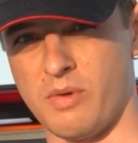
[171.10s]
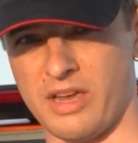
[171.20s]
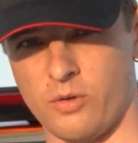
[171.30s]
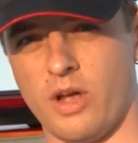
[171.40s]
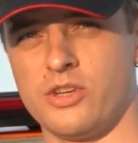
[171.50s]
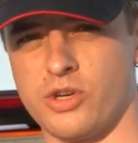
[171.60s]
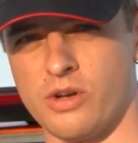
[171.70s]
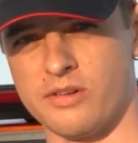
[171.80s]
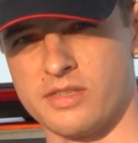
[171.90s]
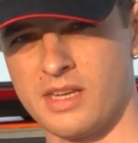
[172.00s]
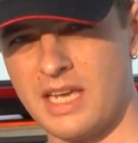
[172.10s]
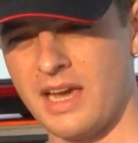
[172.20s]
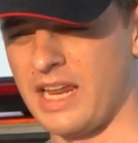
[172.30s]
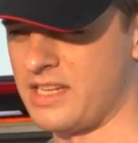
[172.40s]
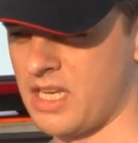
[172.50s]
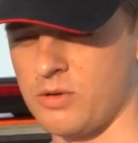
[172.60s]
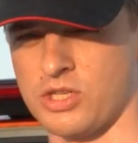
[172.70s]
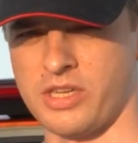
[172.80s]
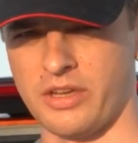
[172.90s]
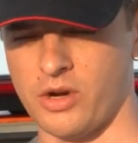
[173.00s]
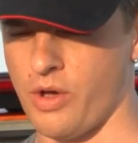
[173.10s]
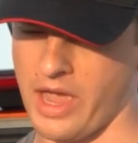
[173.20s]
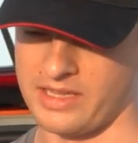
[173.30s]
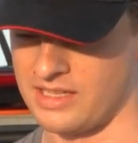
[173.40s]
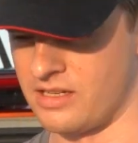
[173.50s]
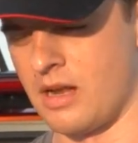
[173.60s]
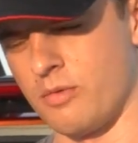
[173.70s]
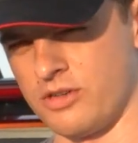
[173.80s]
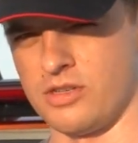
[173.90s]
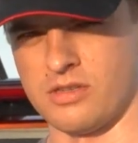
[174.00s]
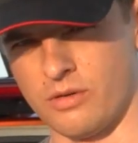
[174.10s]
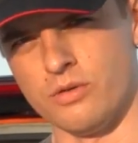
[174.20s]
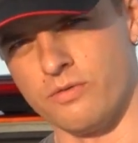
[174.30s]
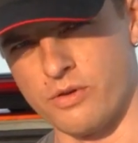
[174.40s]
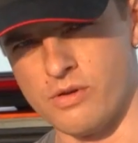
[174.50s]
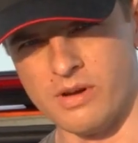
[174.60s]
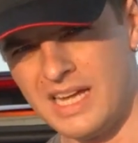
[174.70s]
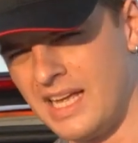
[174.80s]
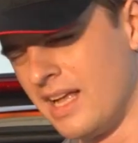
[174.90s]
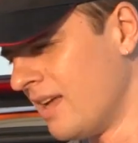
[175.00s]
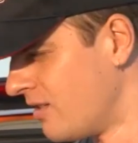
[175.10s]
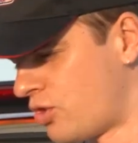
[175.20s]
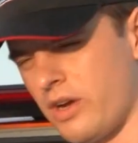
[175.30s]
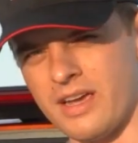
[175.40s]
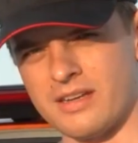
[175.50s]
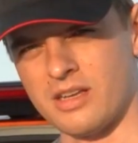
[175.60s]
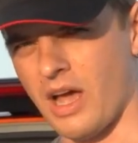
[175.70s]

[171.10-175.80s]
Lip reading: make the right choice, and instead of just telling you, hey, this is airbrush, this is good for you, try it.